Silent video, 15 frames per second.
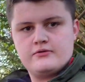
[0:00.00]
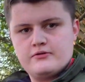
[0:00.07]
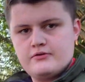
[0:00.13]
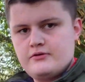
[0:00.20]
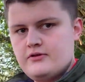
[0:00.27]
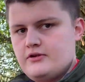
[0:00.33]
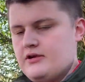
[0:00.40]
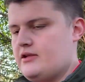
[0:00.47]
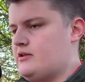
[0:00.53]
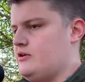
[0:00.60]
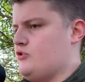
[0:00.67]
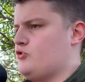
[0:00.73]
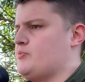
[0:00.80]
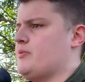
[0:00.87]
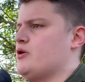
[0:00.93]
You get the
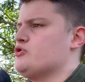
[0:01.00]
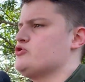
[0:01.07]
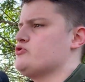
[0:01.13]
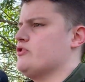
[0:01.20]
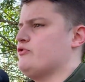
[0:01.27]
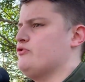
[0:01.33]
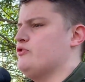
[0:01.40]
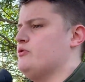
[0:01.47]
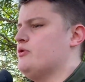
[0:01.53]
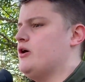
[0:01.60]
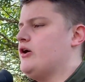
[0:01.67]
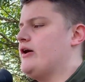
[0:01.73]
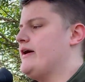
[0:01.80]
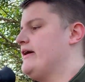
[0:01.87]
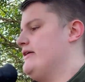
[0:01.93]
exposure on too
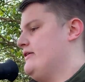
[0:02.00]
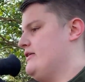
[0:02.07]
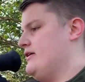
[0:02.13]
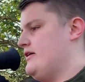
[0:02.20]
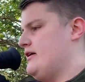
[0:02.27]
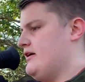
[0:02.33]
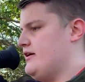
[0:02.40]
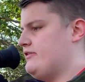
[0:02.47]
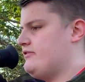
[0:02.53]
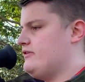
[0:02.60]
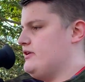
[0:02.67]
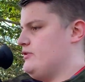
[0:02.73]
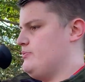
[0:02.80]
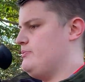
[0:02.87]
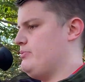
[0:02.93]
high, it's
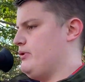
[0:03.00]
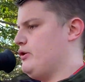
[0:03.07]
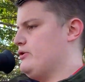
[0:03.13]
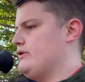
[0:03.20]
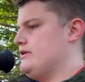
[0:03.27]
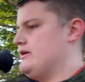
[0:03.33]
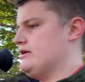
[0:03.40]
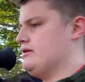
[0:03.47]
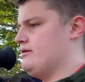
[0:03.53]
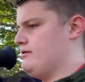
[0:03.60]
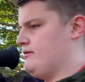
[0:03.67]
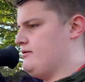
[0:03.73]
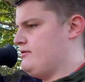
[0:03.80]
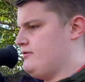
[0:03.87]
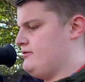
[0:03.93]
blinding.
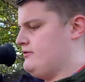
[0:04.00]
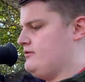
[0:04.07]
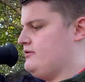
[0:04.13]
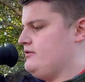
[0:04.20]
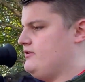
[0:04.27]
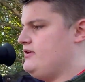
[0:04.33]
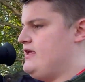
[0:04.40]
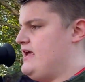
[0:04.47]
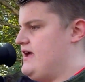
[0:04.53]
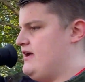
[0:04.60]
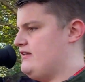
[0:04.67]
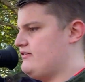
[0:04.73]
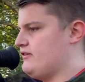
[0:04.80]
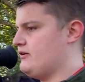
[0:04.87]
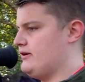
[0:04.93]
Yeah,
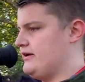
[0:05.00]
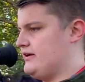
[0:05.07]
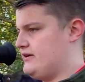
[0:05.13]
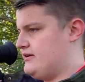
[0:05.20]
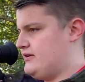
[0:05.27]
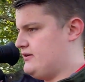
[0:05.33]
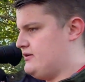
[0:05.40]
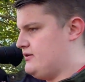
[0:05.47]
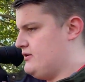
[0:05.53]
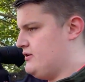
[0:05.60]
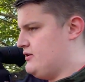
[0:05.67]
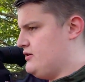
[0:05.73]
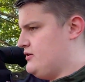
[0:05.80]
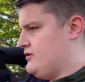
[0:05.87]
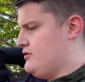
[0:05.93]
it's like,
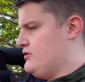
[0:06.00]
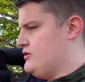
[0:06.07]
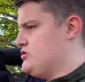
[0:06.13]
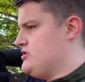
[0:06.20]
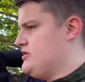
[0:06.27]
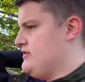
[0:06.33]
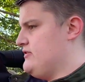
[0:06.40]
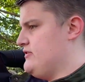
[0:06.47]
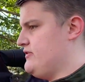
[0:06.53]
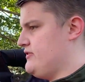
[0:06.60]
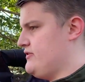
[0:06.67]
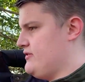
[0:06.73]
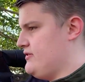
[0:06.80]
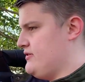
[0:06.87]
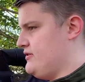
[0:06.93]

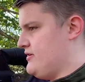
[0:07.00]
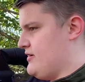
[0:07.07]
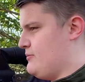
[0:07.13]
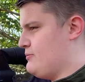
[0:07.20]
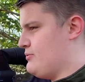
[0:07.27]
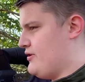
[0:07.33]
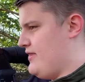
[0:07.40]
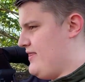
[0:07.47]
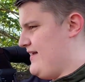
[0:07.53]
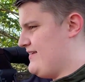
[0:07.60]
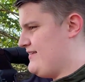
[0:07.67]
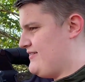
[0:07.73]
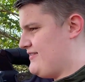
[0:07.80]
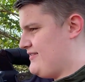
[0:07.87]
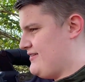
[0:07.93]
Jesus, look how bright that
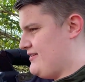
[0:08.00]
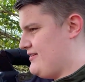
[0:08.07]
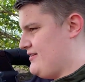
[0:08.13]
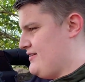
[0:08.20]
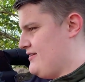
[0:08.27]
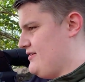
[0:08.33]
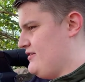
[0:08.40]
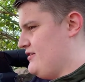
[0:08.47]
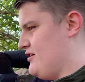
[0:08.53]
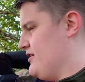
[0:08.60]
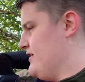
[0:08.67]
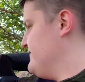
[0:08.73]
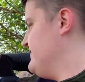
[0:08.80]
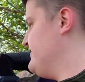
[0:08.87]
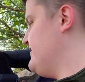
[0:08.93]
is.
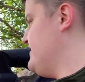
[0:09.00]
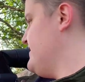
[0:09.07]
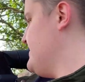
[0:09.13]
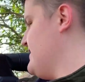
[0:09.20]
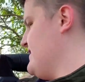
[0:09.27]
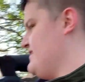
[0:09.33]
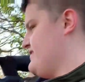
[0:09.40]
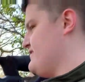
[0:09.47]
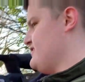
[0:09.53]
Can't even see any.